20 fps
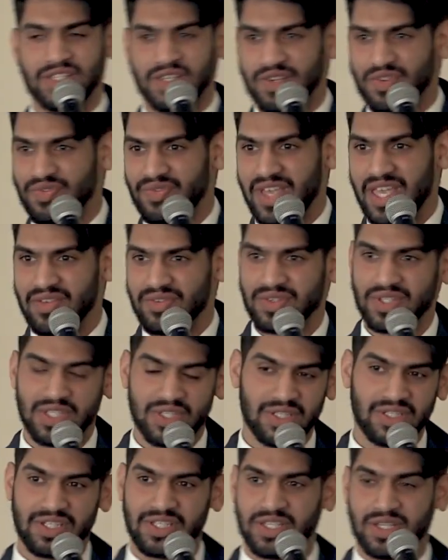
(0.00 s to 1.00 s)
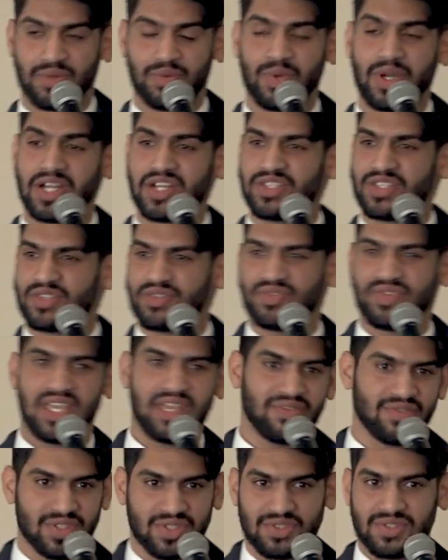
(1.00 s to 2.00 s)
your favorite hoodie or wearing your
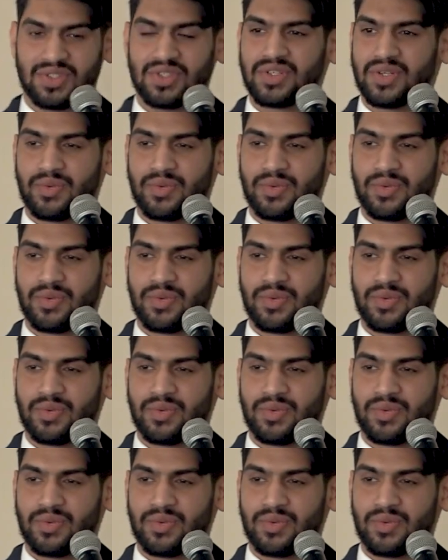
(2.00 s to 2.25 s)
favorite suit